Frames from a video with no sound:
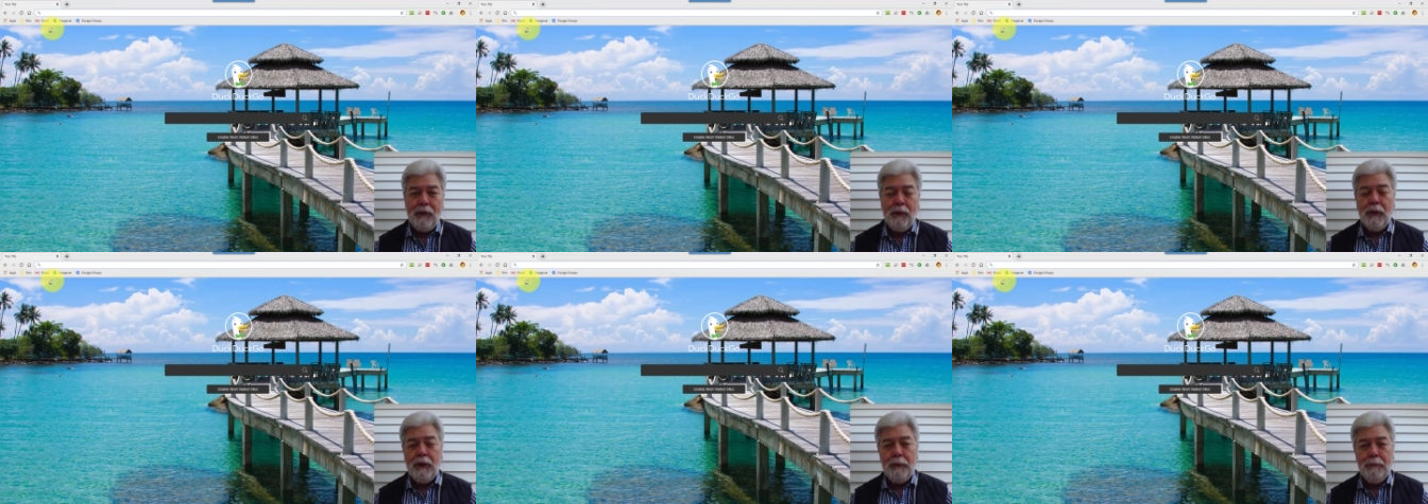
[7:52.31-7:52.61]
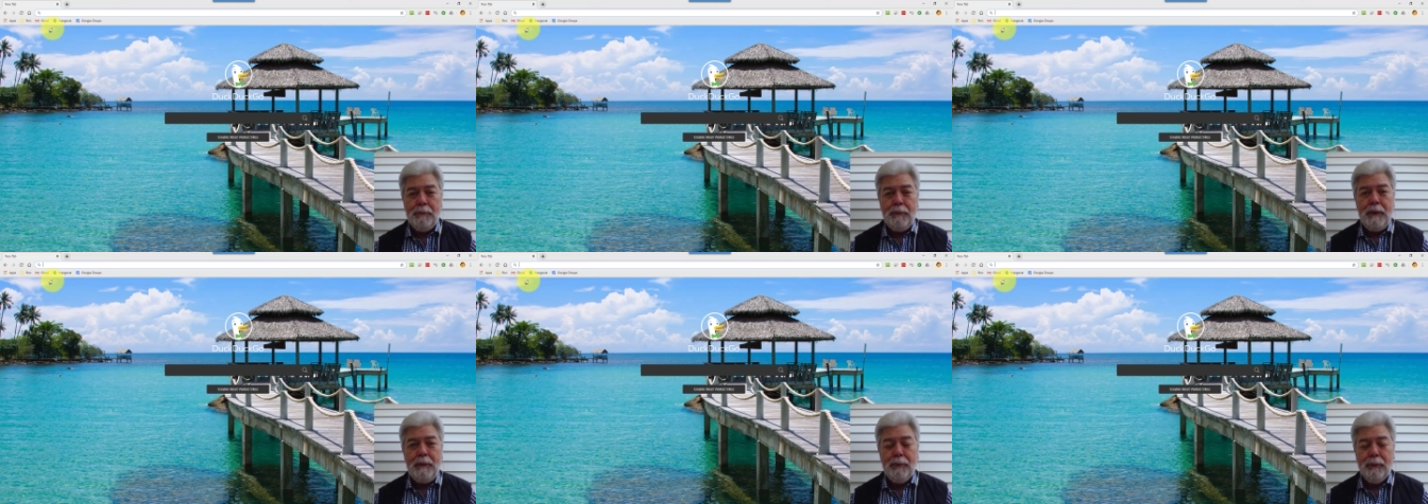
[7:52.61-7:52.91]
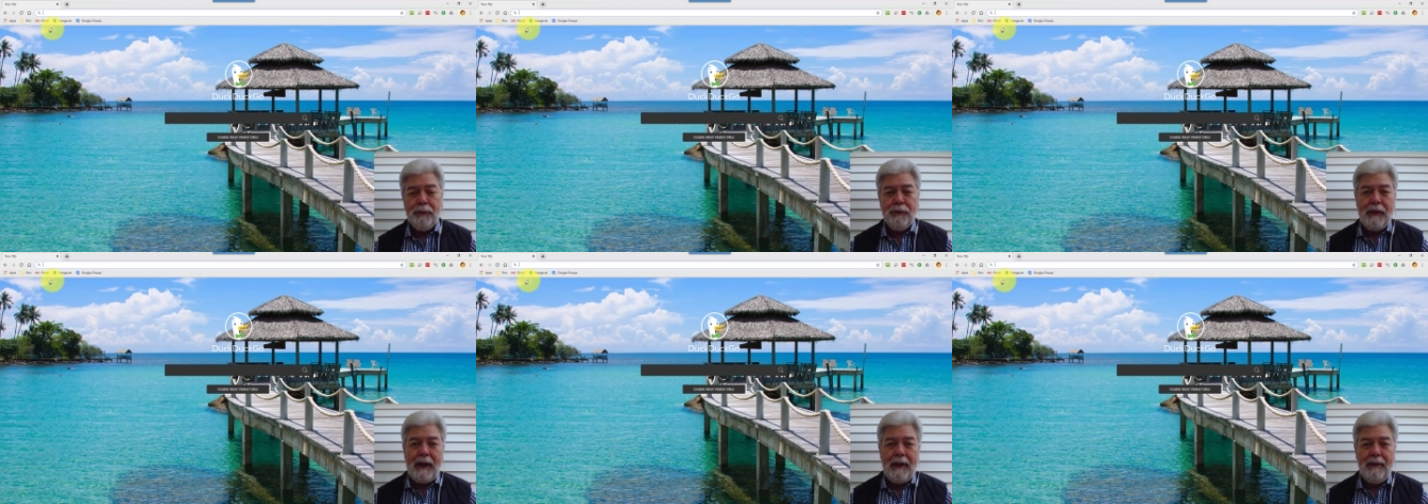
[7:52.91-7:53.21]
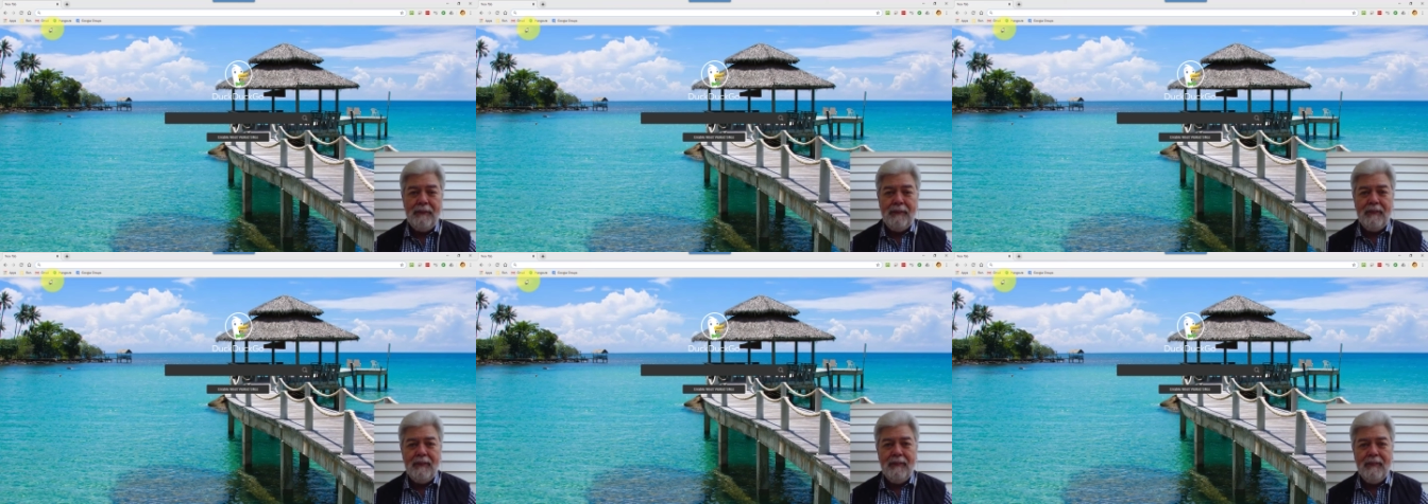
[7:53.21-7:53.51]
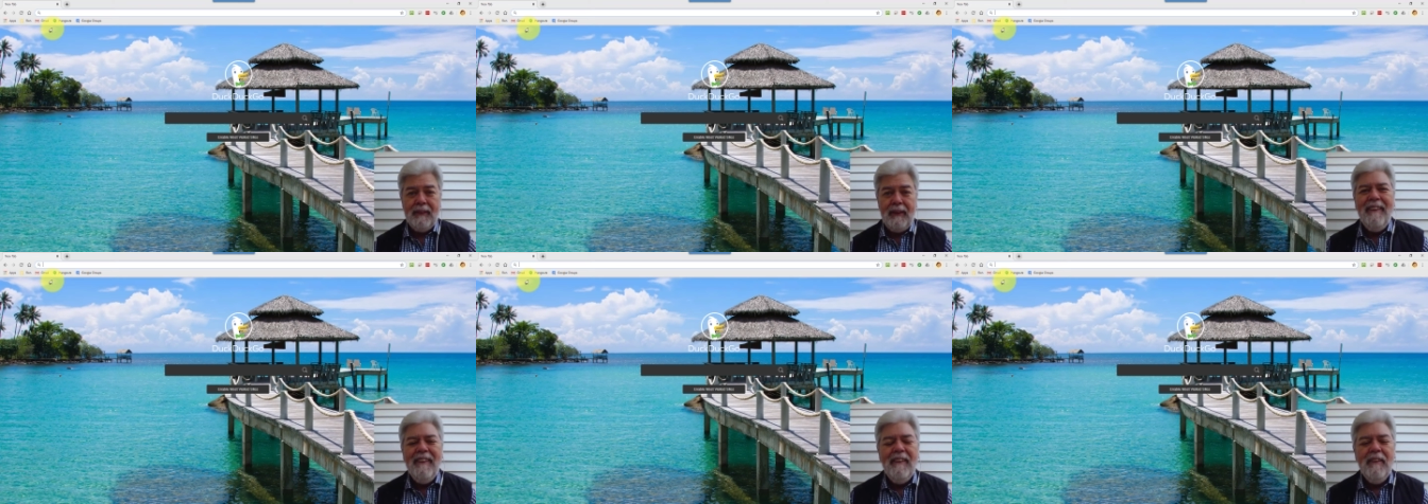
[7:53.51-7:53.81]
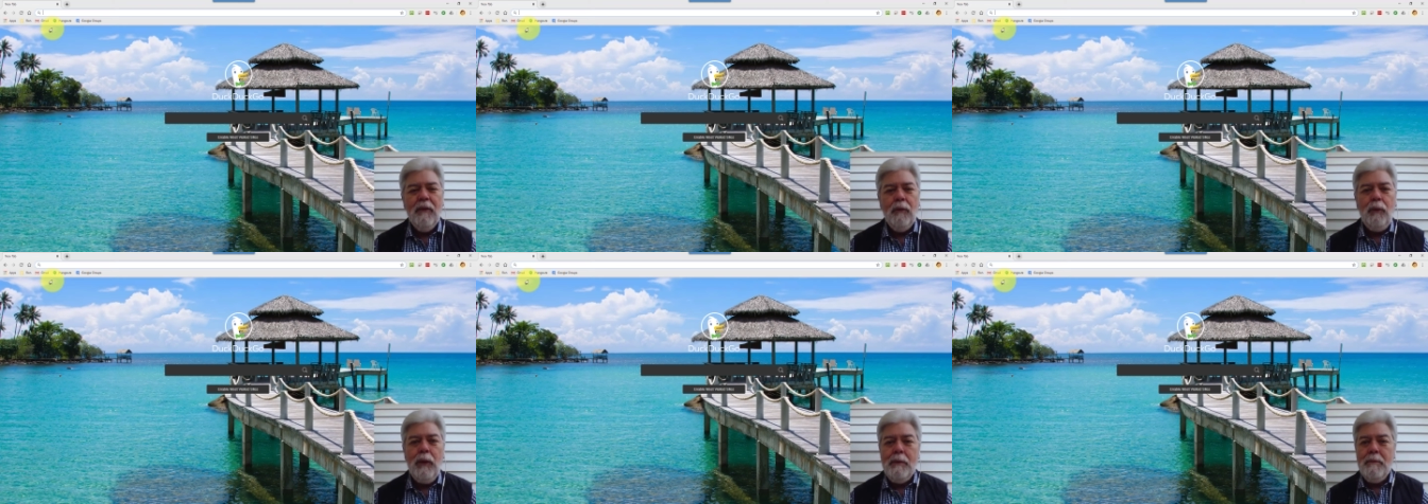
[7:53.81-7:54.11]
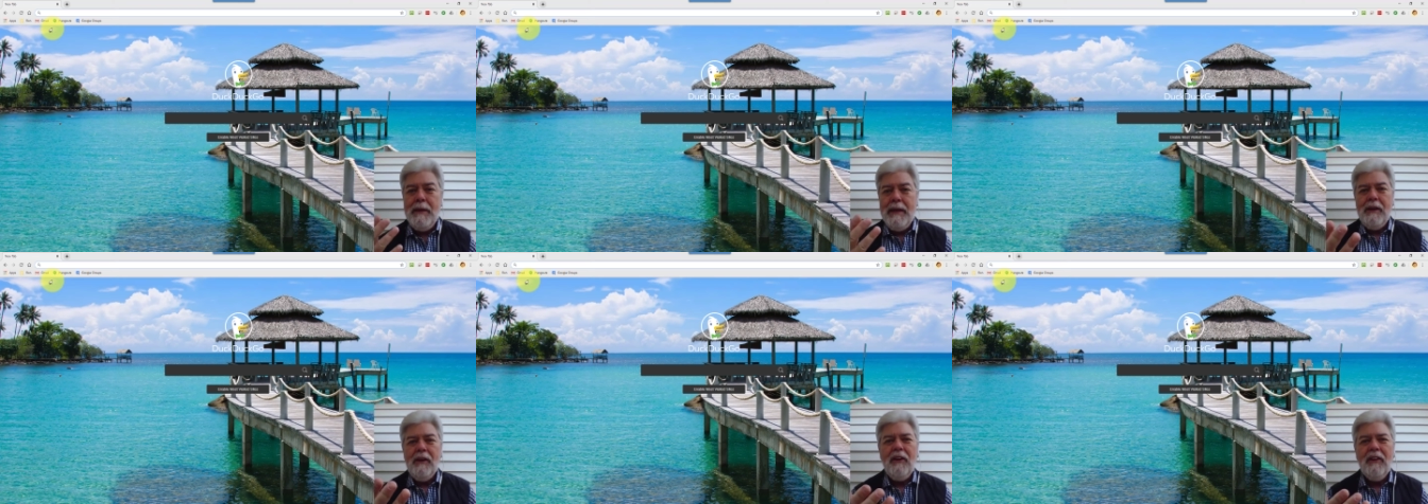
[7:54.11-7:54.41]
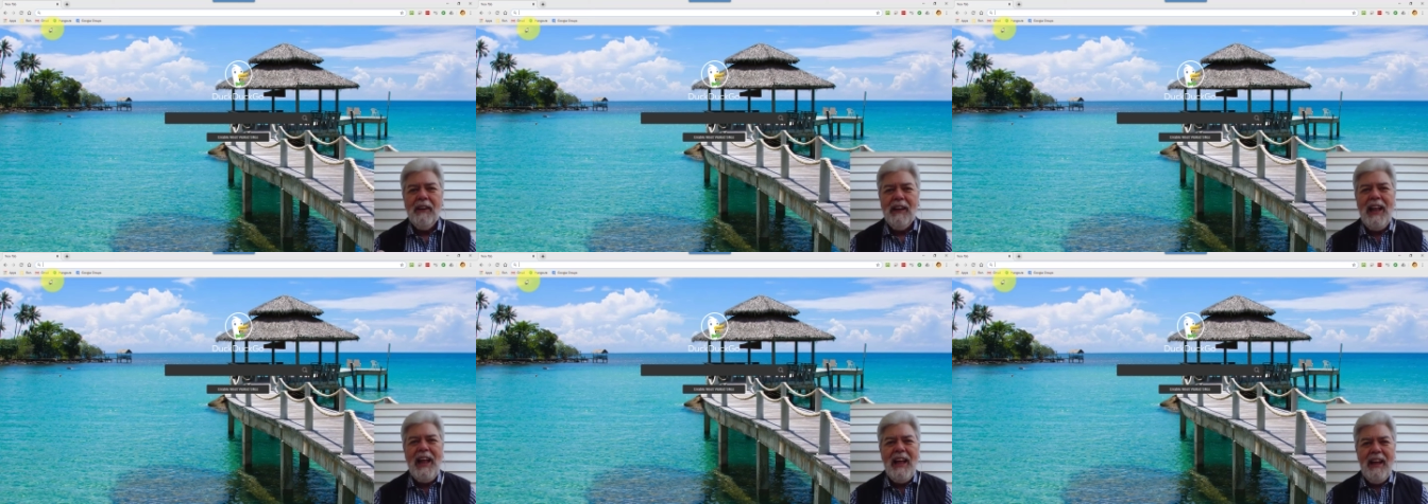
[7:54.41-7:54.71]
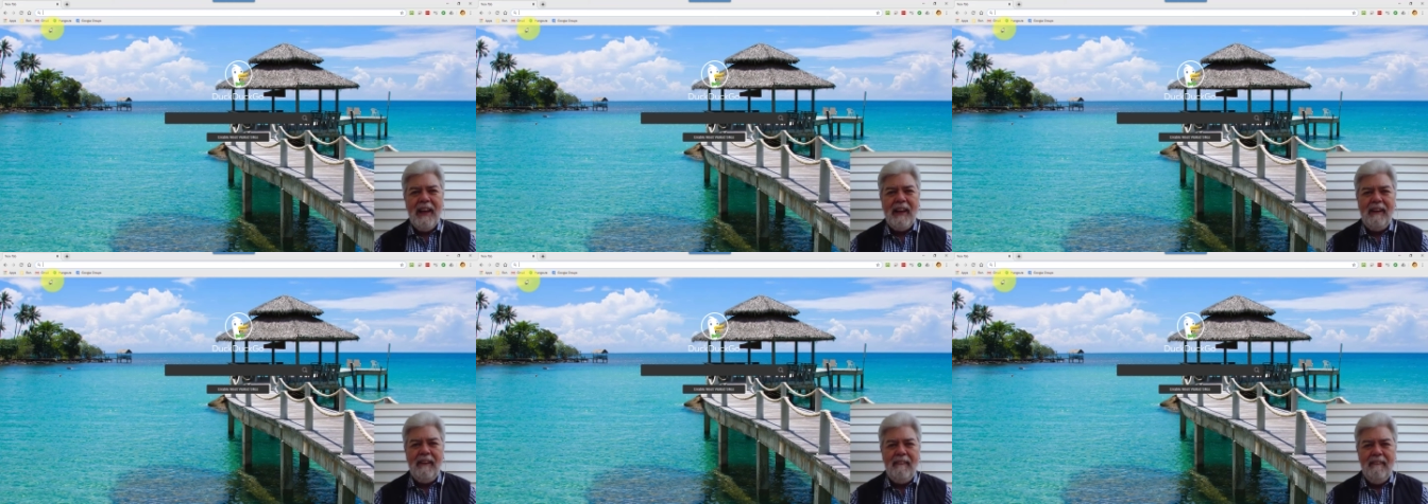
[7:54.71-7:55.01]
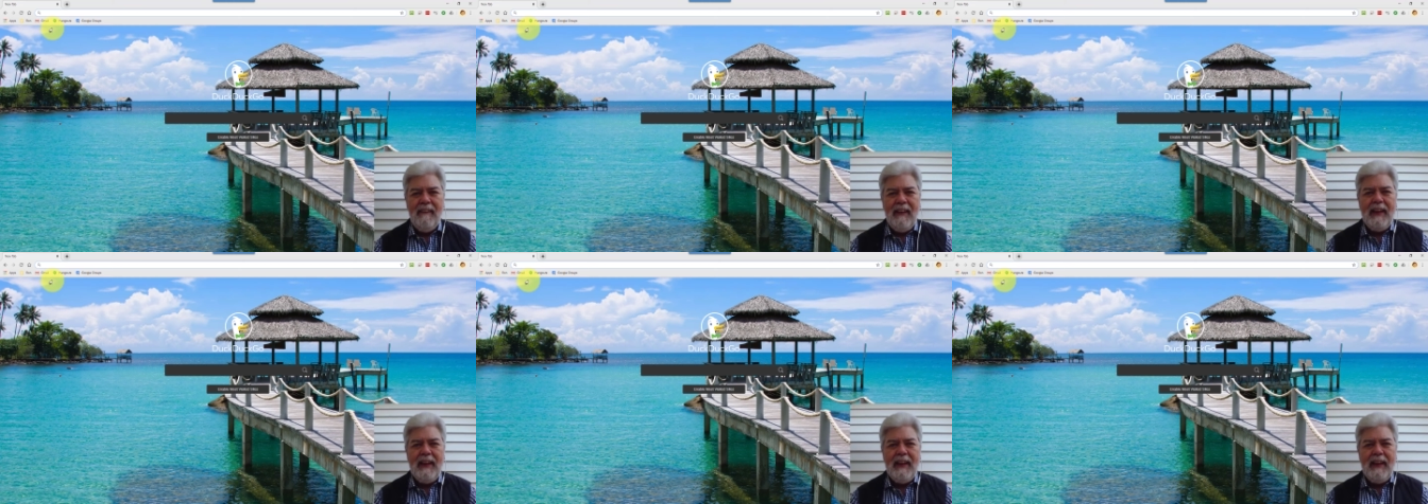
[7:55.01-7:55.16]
going to people's houses, we meet online.